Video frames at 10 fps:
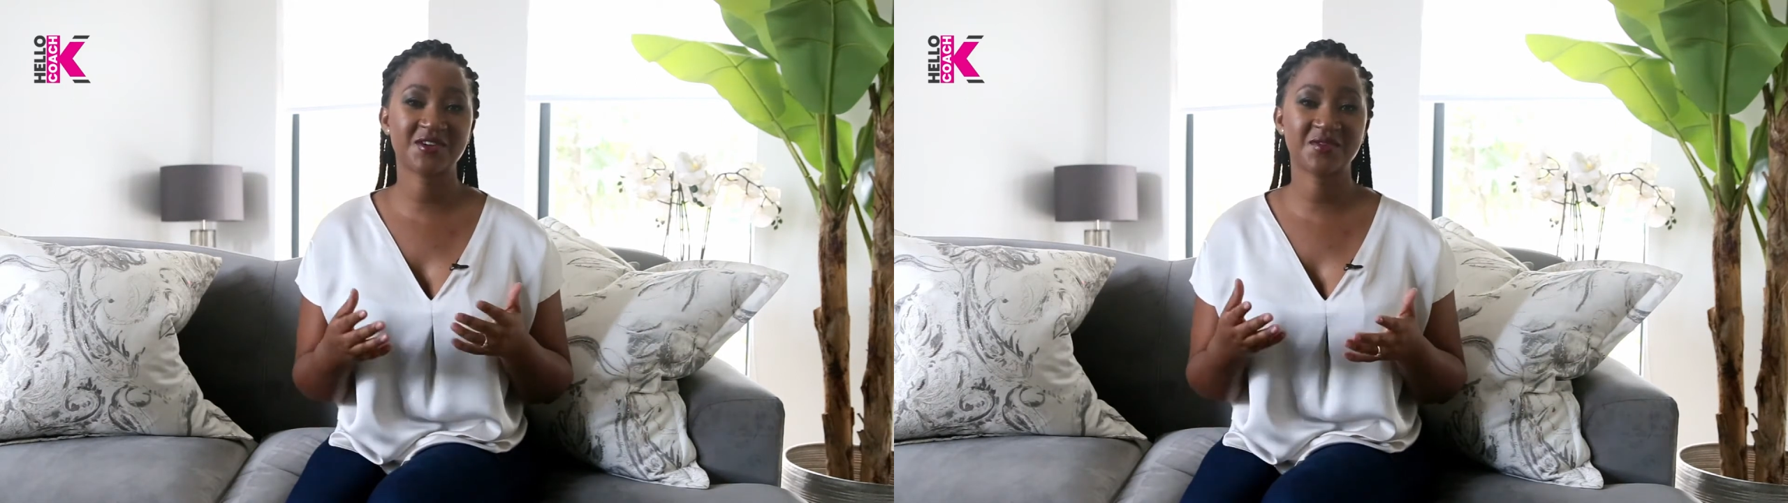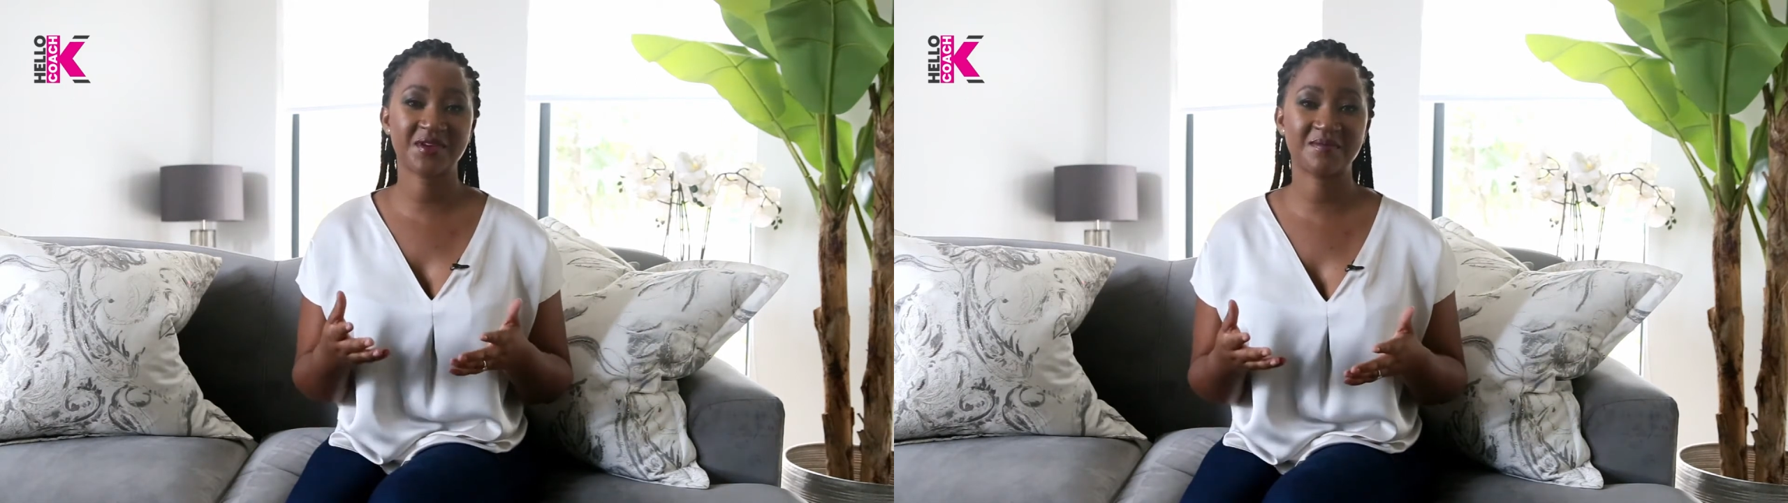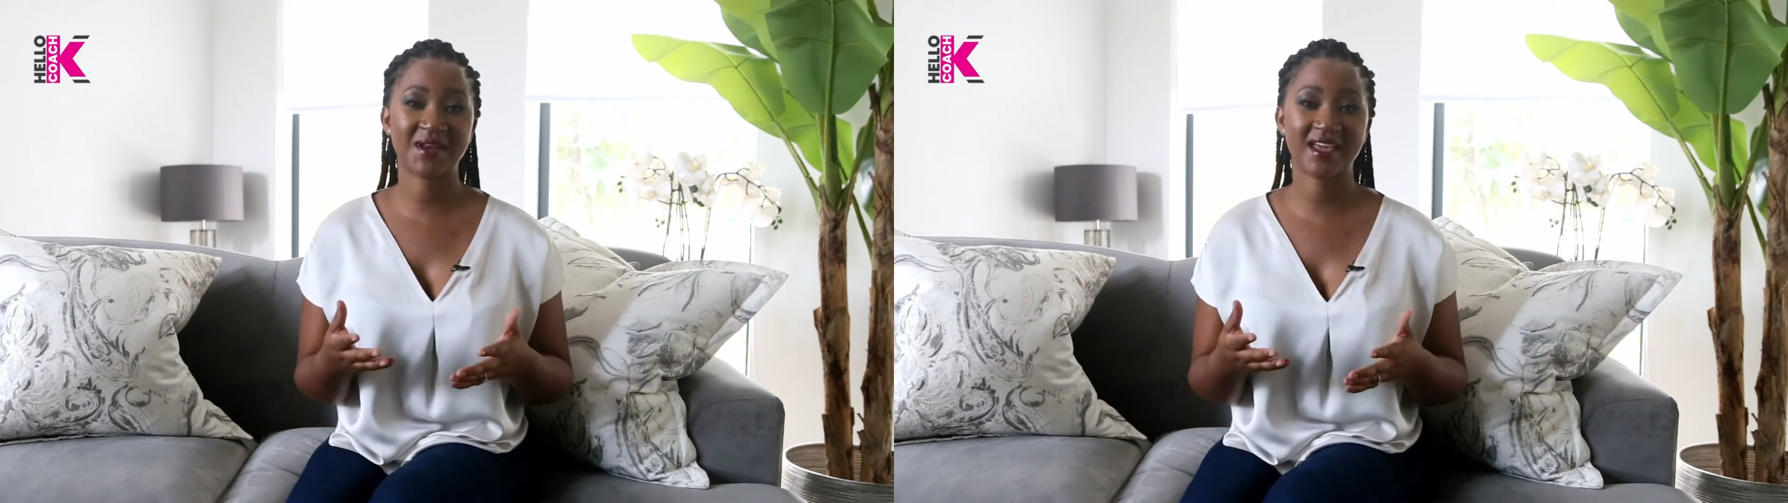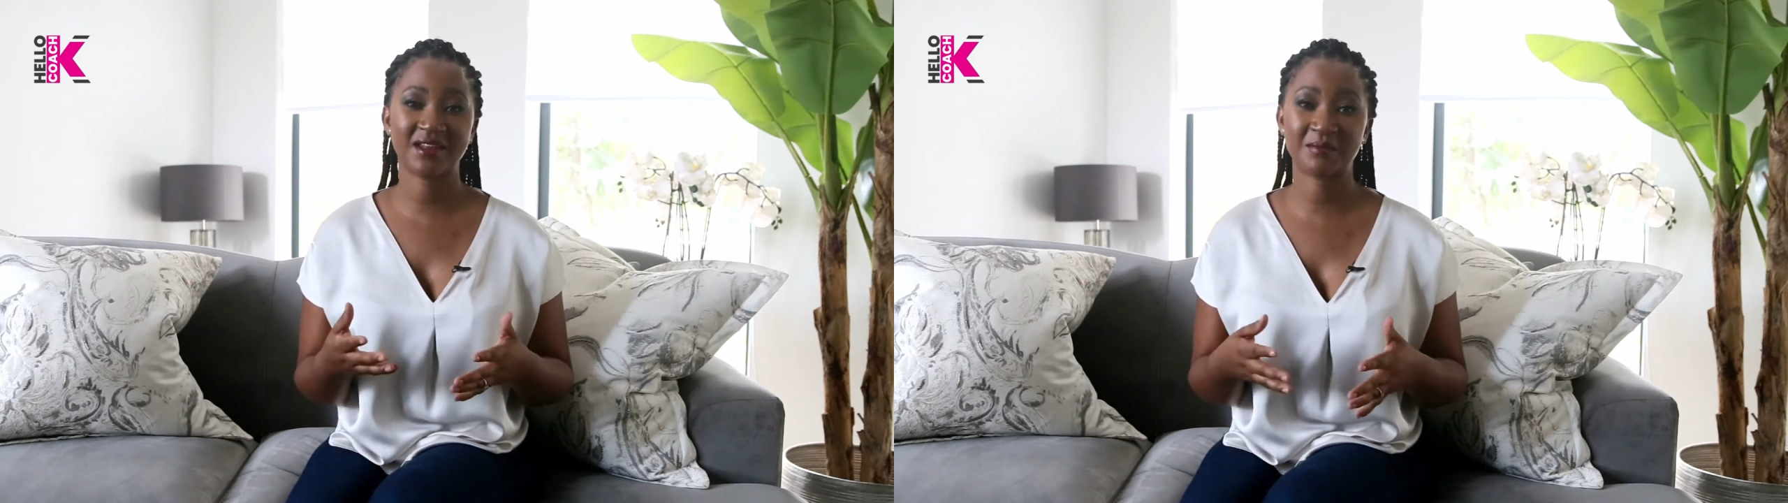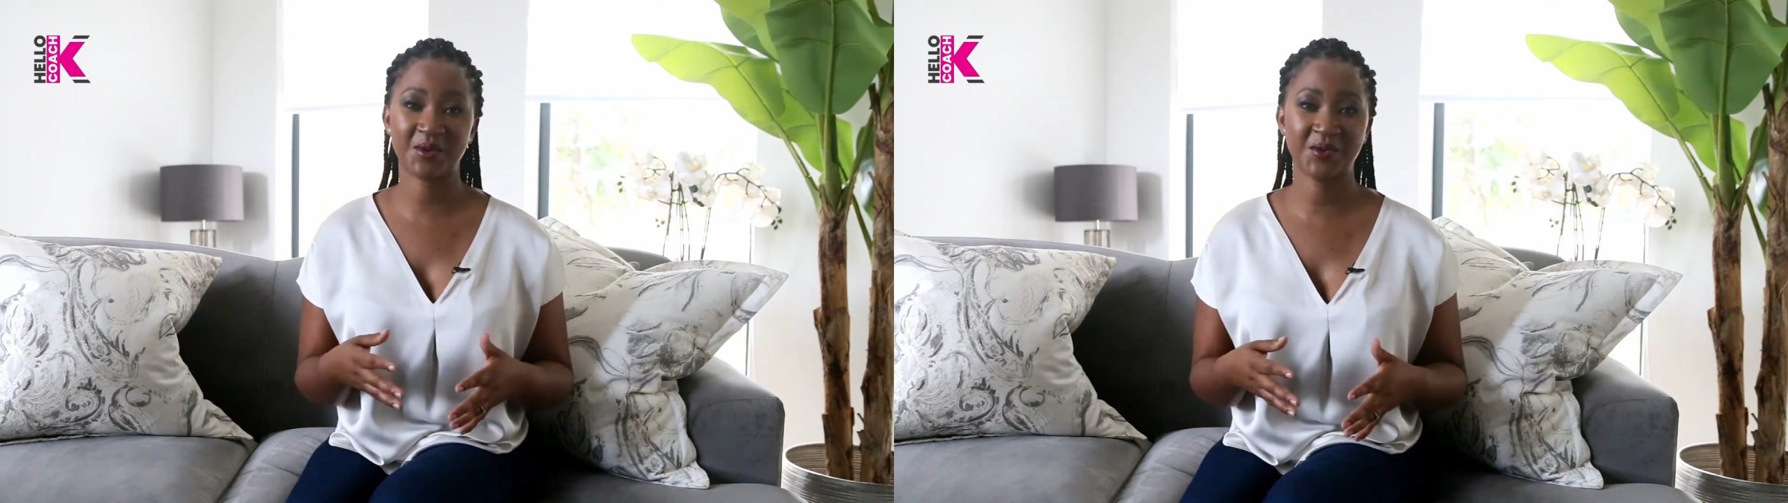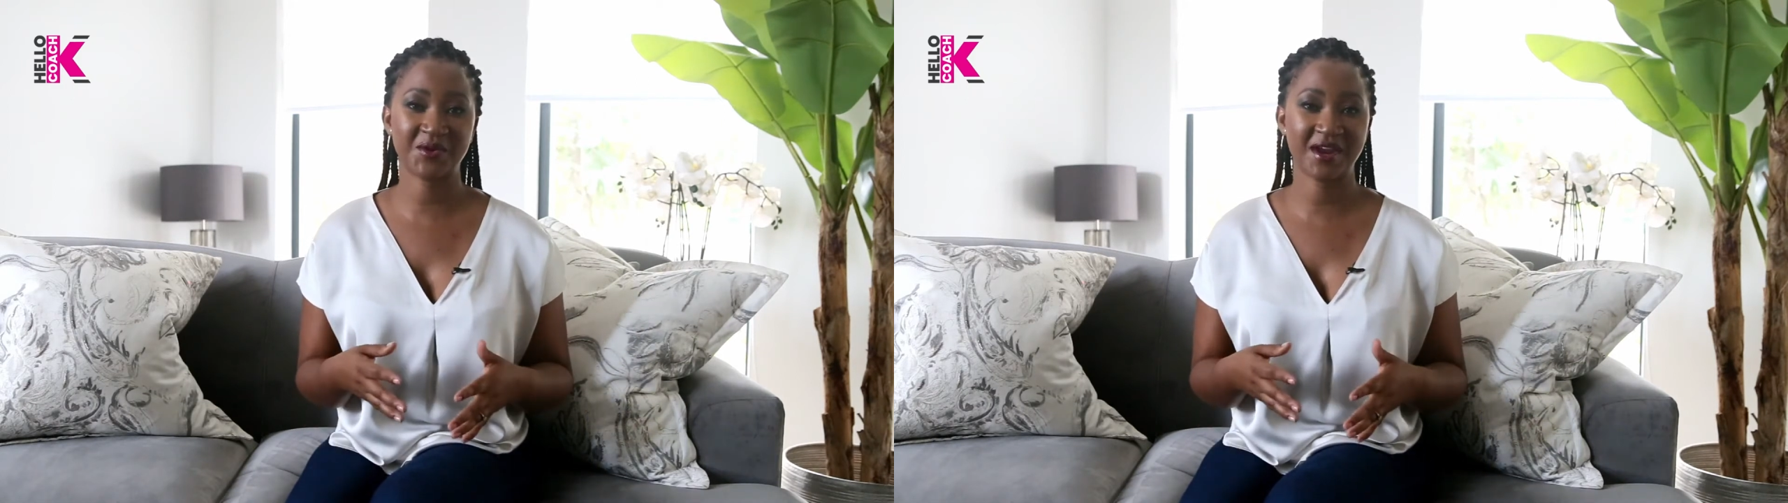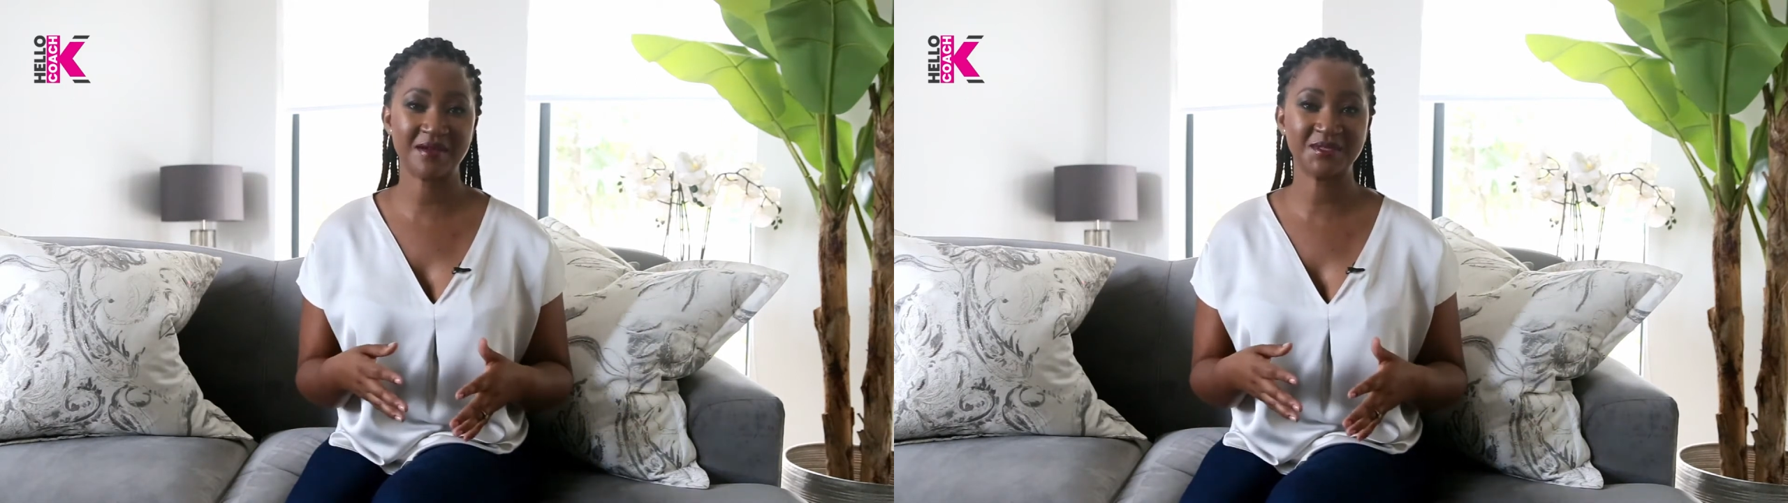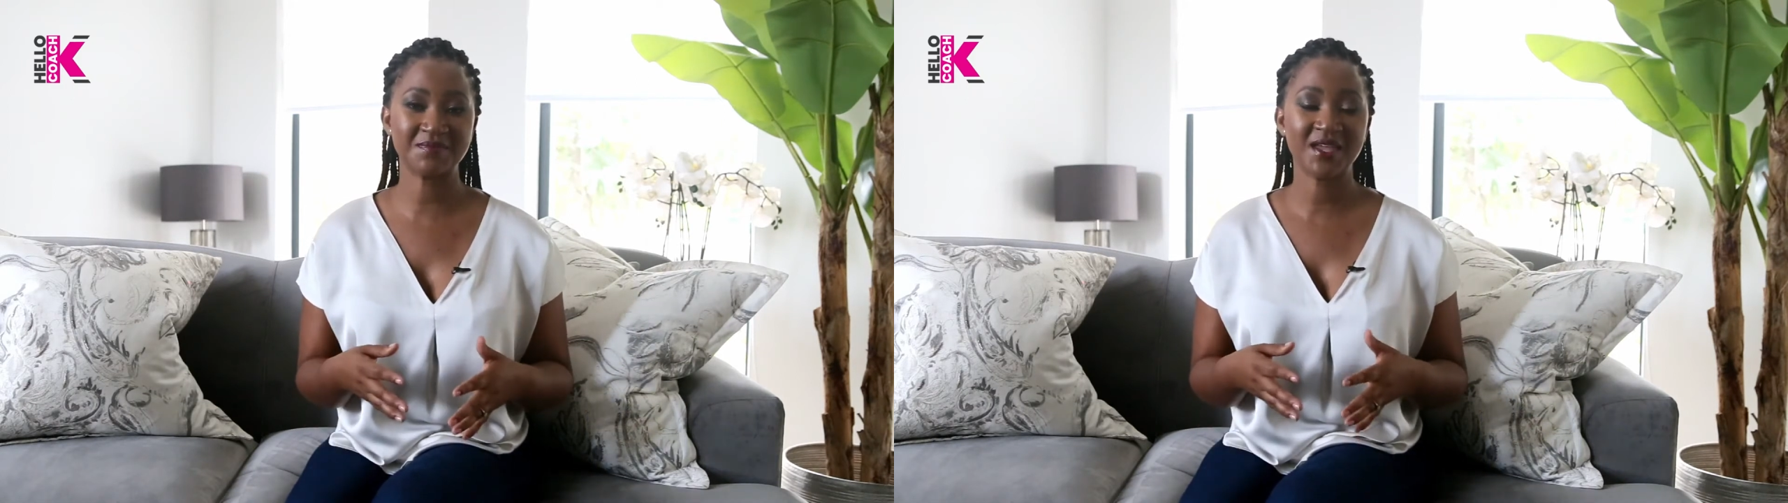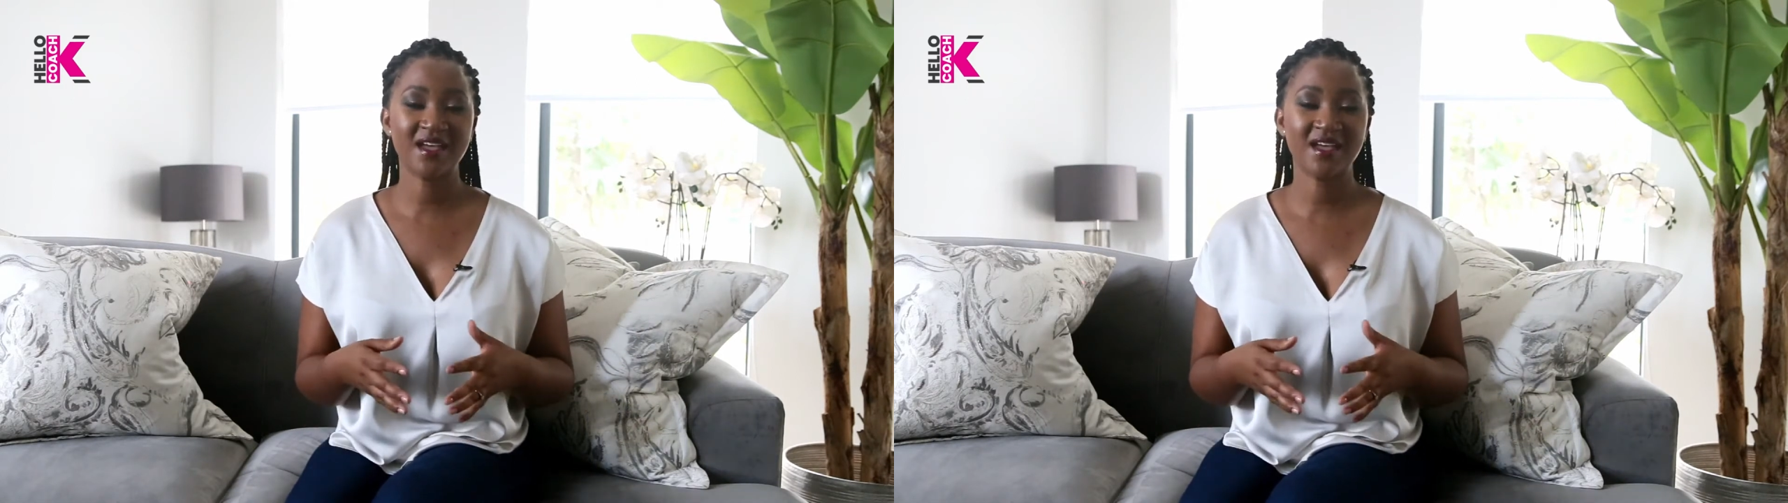career planning programs.